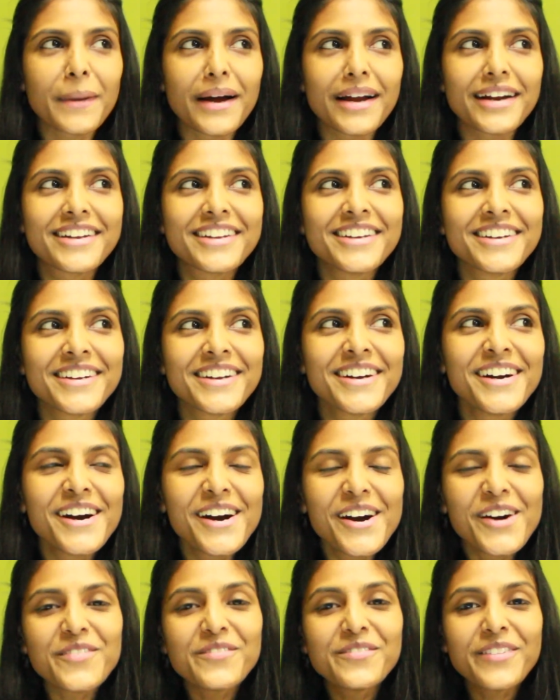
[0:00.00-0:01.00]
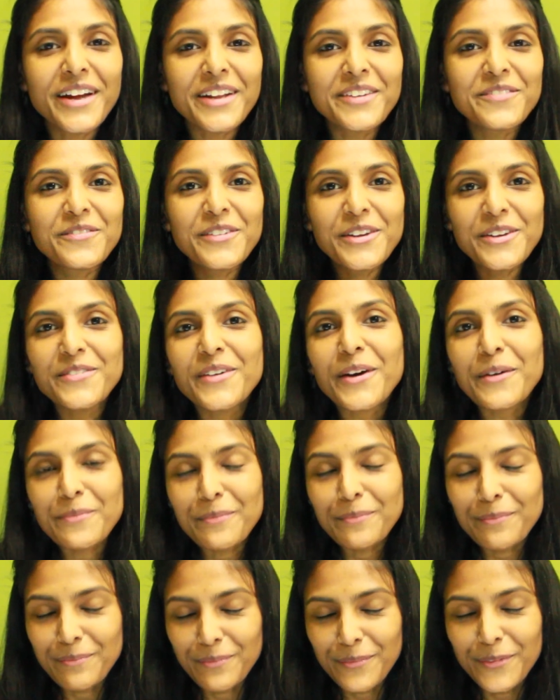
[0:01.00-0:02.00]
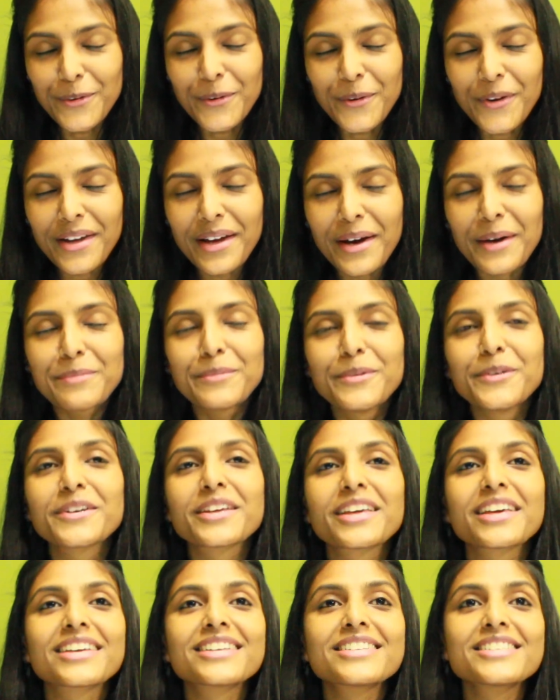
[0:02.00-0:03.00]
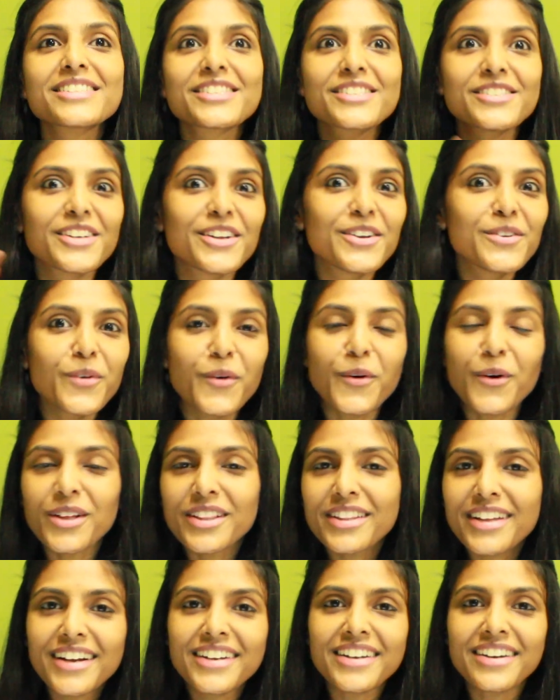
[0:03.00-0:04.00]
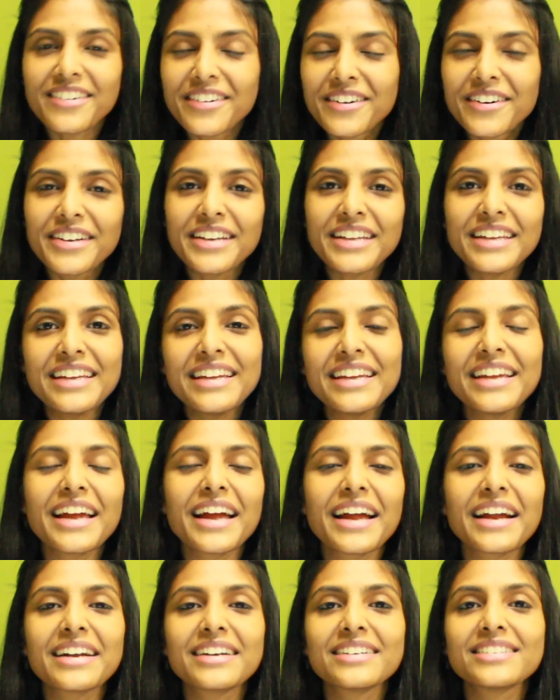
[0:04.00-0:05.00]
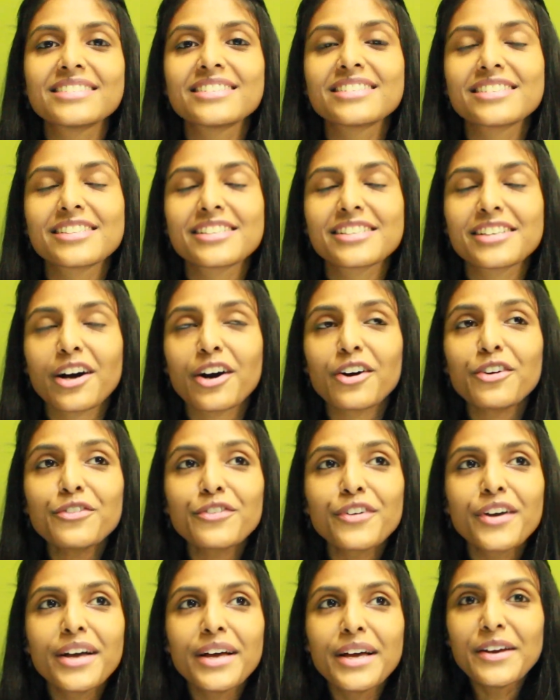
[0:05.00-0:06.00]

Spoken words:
But when we were doing our bookings in all that hurry and stuff,